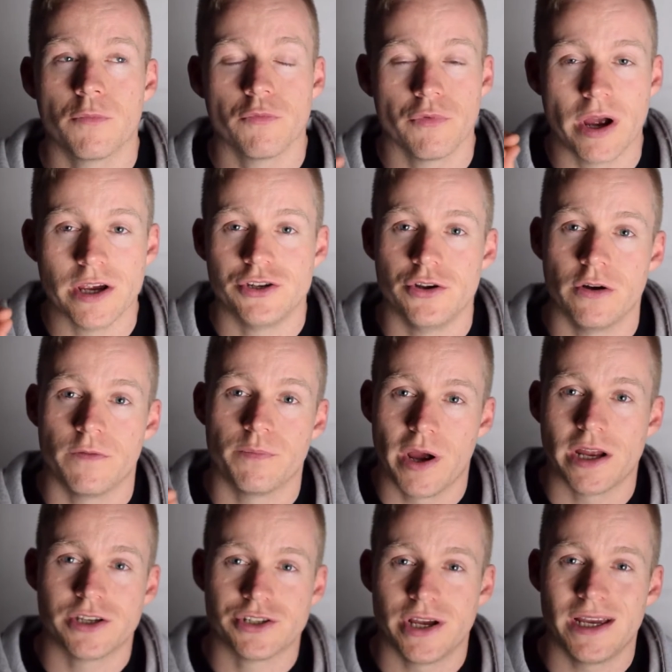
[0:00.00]
ratio of
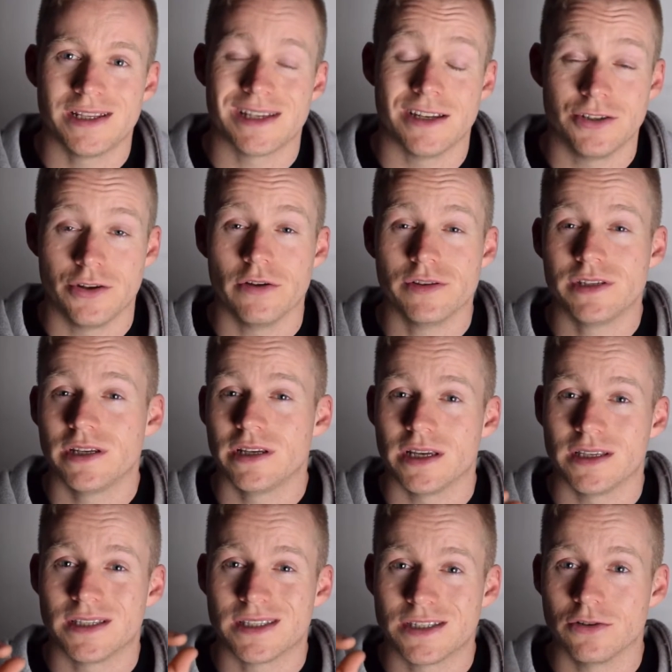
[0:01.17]
branched chains and dosing
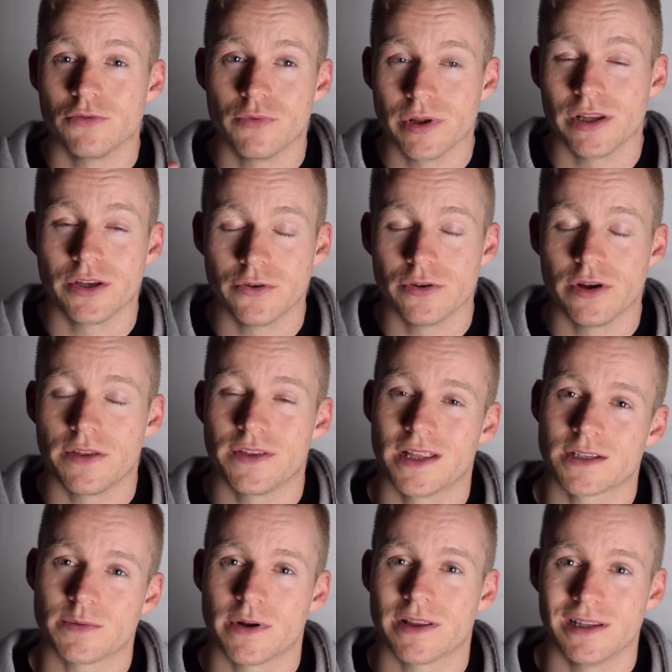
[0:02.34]
is still really good. I think
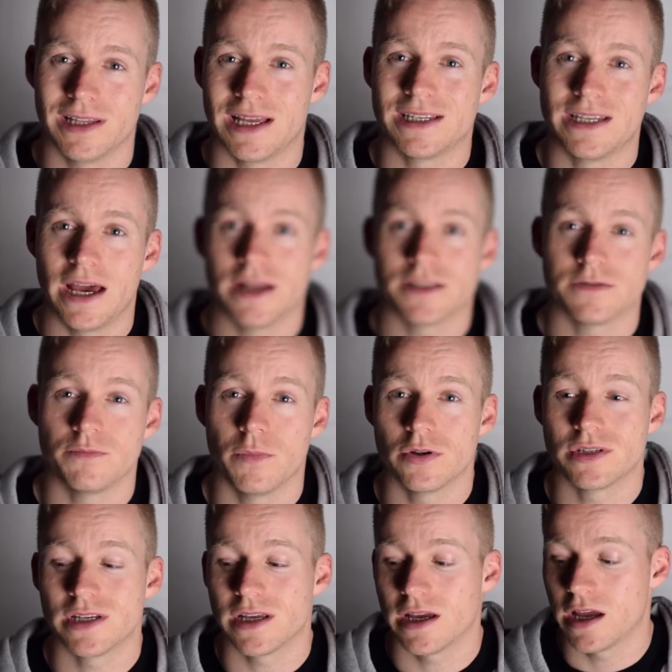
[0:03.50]
that's one of the letdowns of
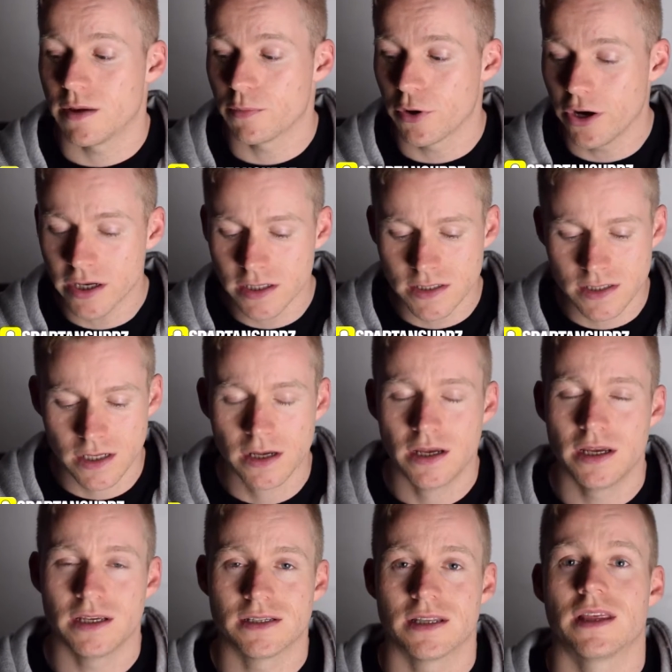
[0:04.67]
most EAA products,
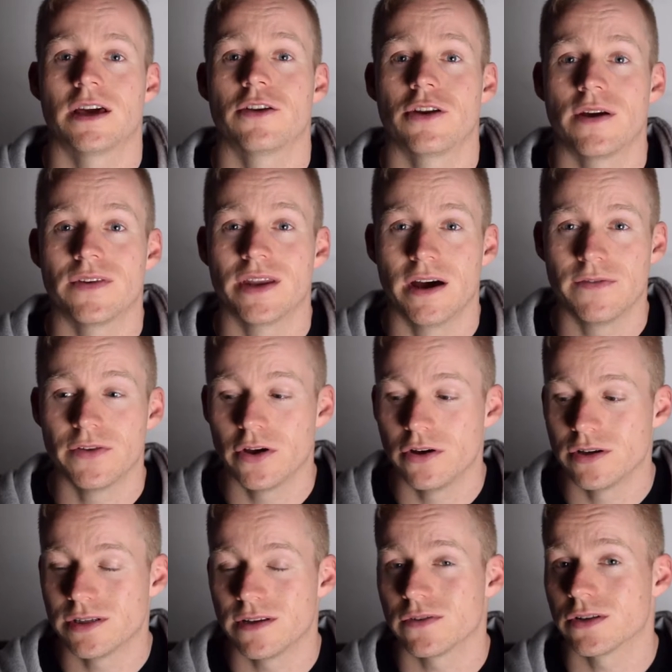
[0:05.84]
is that they don't have enough of
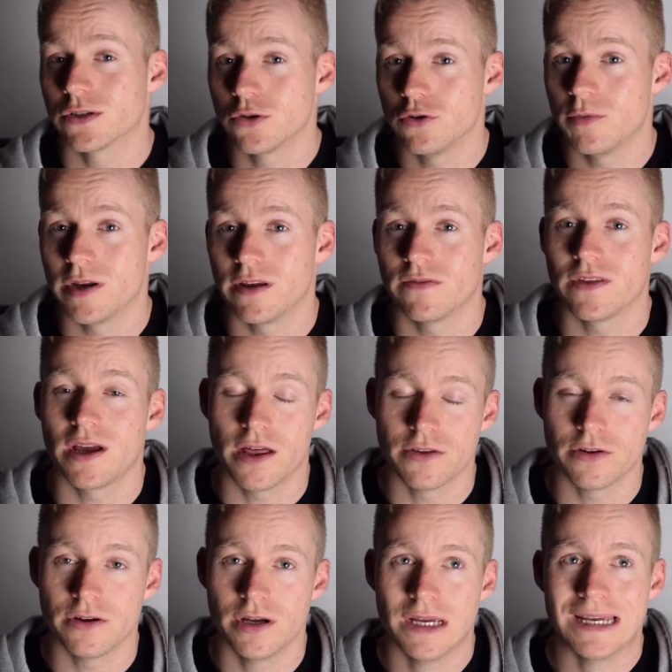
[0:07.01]
those and they've got too many of the other
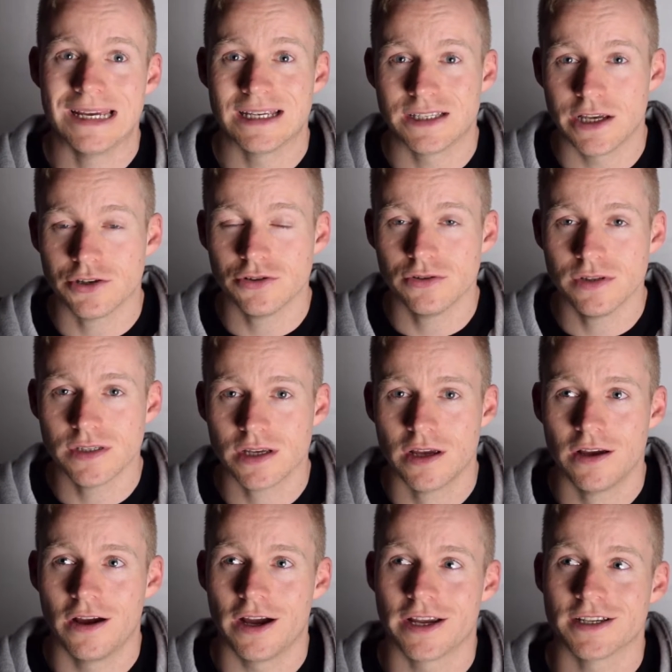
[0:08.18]
essentials.
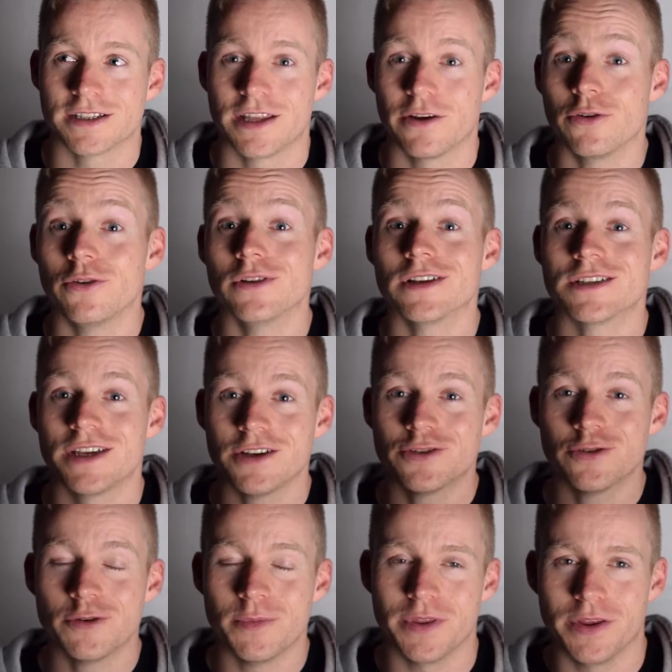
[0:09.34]
I guess they're all
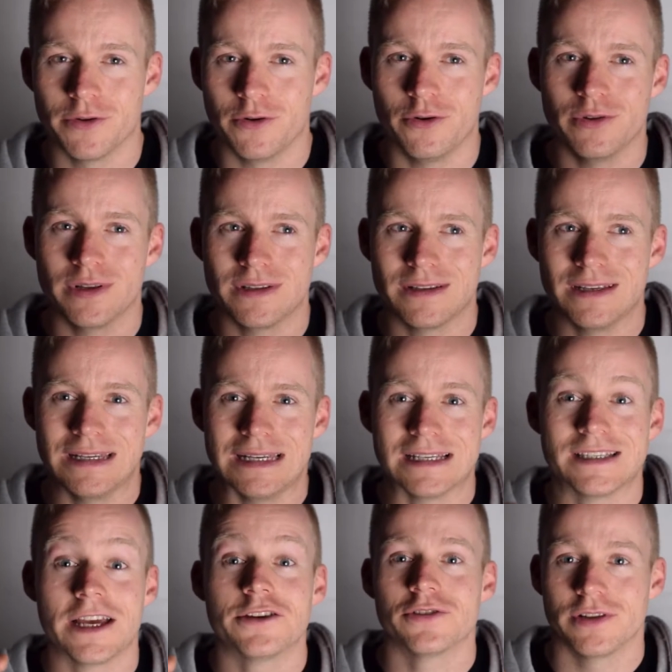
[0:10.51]
essential, but they're all
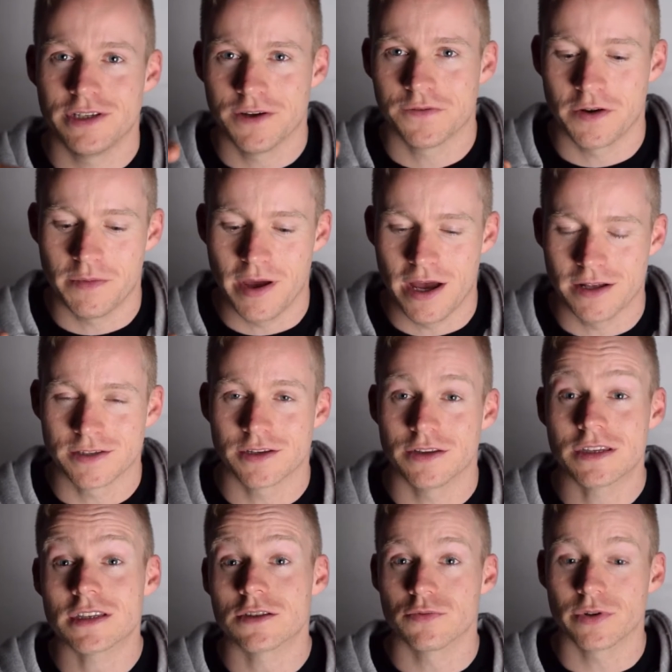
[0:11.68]
essential in different amounts. So
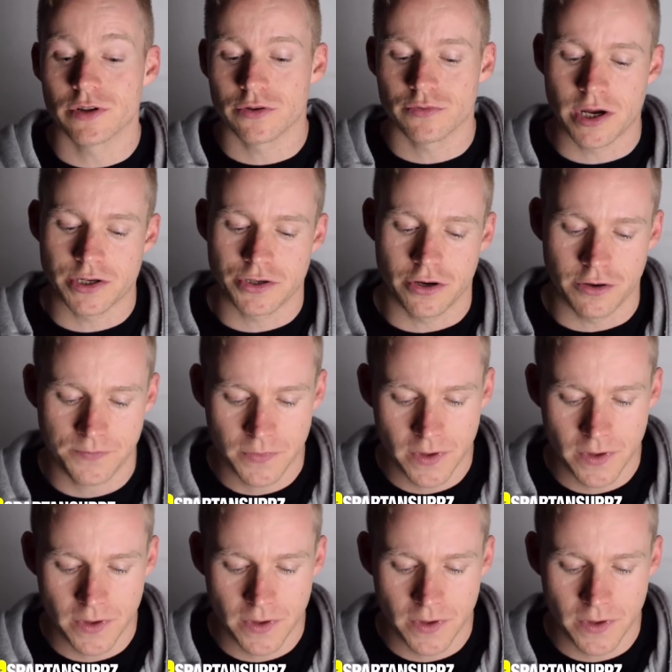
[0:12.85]
this is a really good ratio.